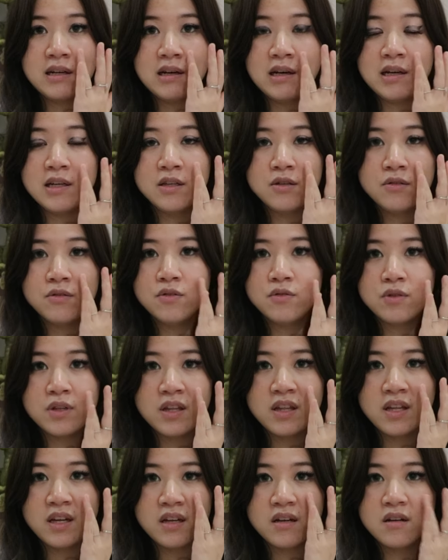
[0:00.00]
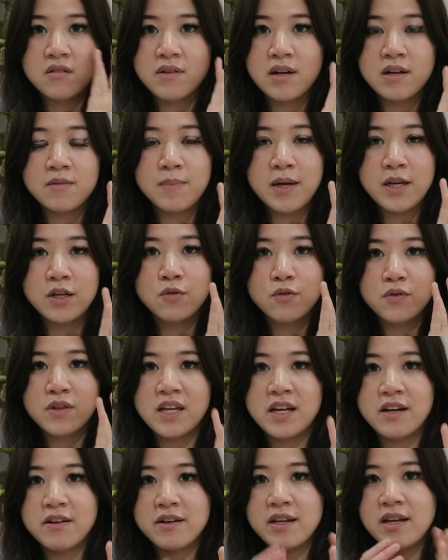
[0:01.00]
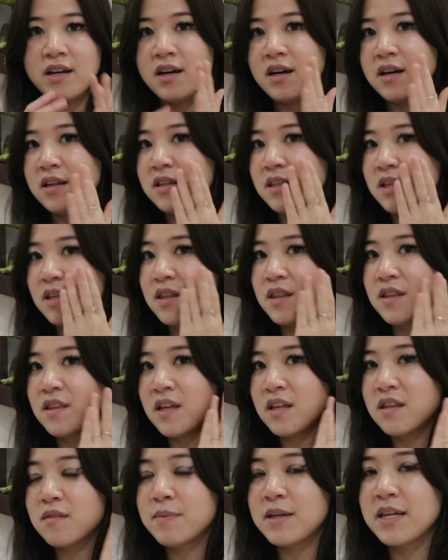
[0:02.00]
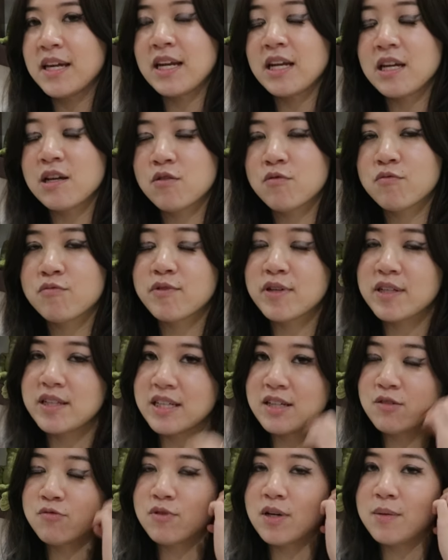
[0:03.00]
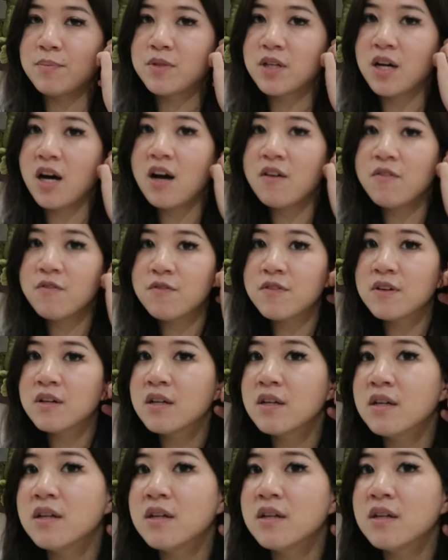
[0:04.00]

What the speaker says: I do notice like around my nose area, this has been getting really rubbed off.